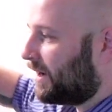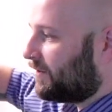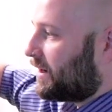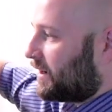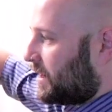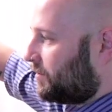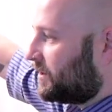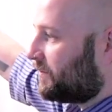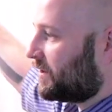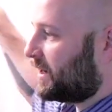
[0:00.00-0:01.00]
I've got a couple
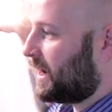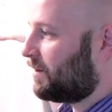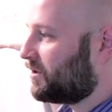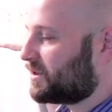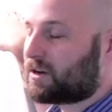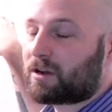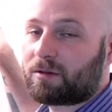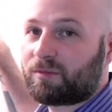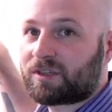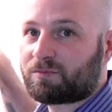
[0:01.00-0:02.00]
different cameras that are
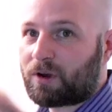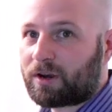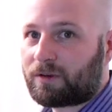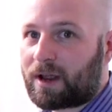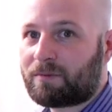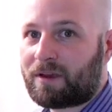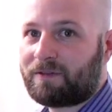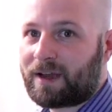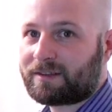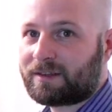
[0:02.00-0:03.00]
going to be spread around my
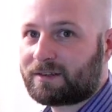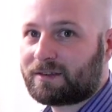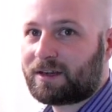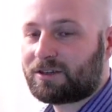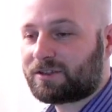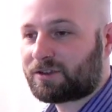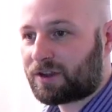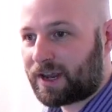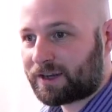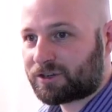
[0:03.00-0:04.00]
faceting station so
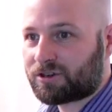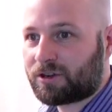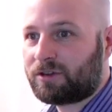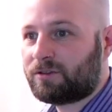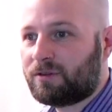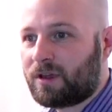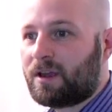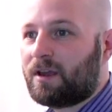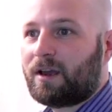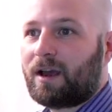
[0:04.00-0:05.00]
that I can show you
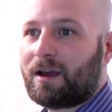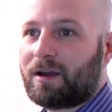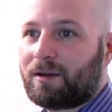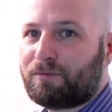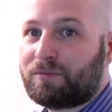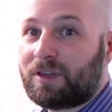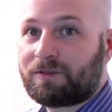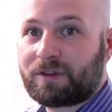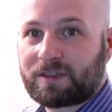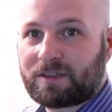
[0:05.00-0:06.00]

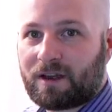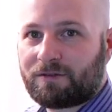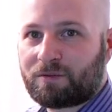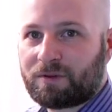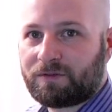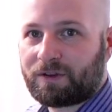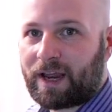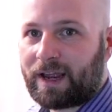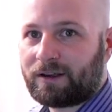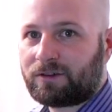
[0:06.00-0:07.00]
different stuff from
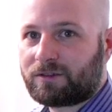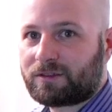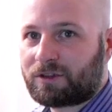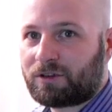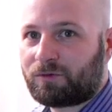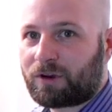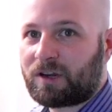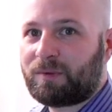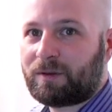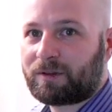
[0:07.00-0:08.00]
different angles. So we're
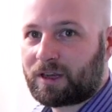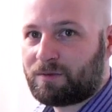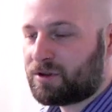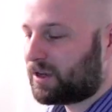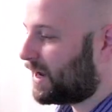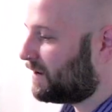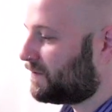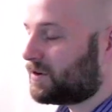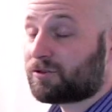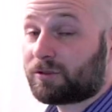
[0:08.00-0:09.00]
going to be able to
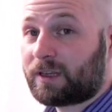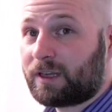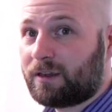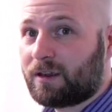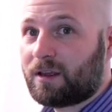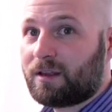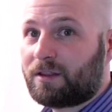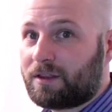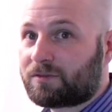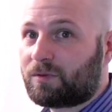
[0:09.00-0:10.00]
communicate visually
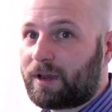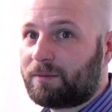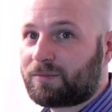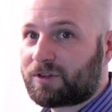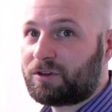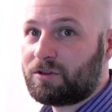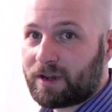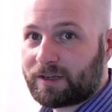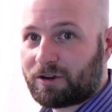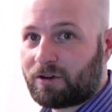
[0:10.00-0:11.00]
this way. So you
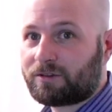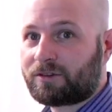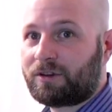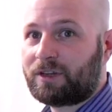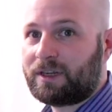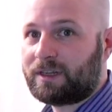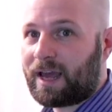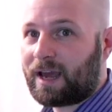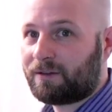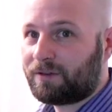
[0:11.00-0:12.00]
guys are also going to need to
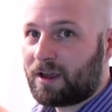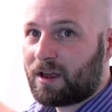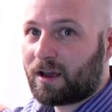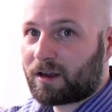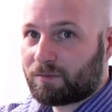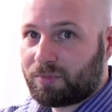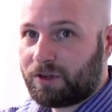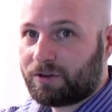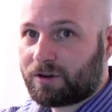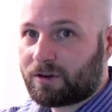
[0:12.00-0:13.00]
have a
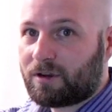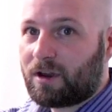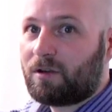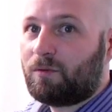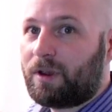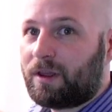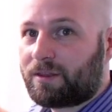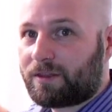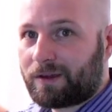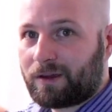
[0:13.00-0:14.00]
computer
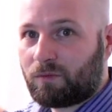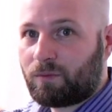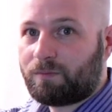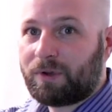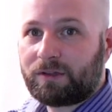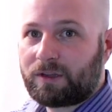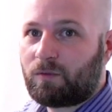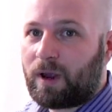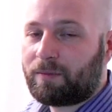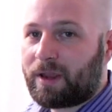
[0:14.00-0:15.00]
with a built-in
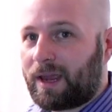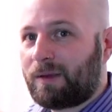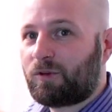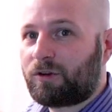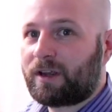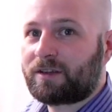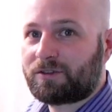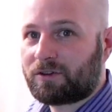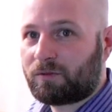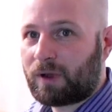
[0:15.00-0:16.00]
webcam or an
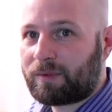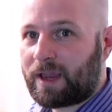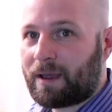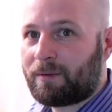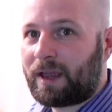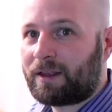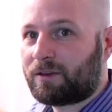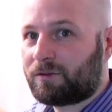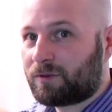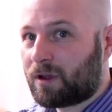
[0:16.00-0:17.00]
external webcam and
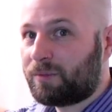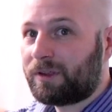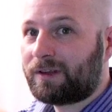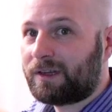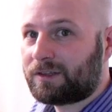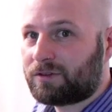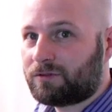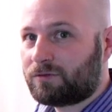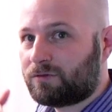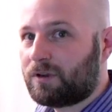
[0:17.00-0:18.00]
the ability
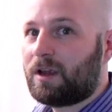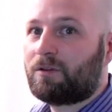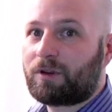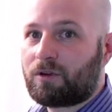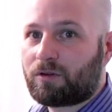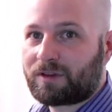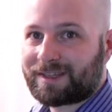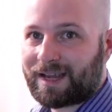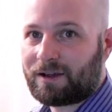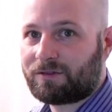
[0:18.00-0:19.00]
to record
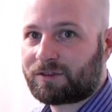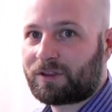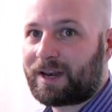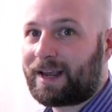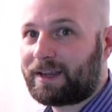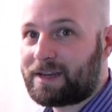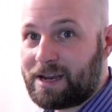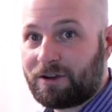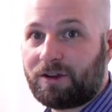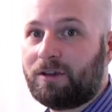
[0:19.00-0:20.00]
sound so that I can
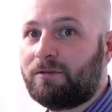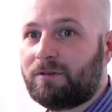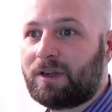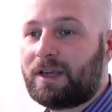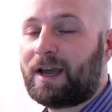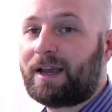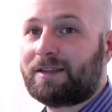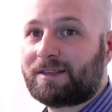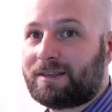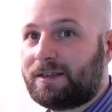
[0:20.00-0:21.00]
hear you, I
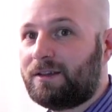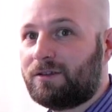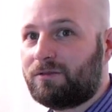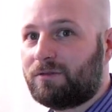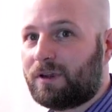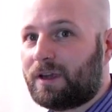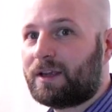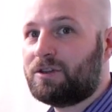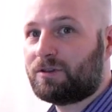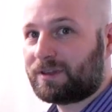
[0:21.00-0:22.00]
can see you,
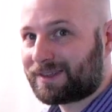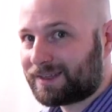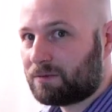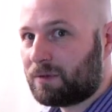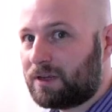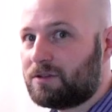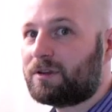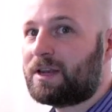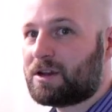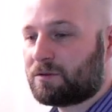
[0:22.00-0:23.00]
you can see me, you
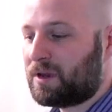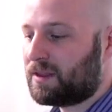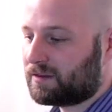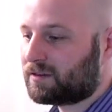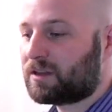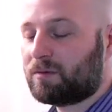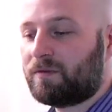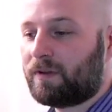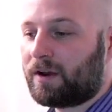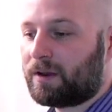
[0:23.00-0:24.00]
can hear me. This is going to
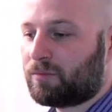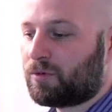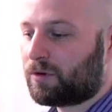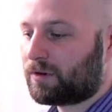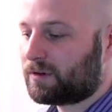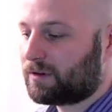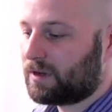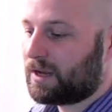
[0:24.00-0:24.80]
be very important.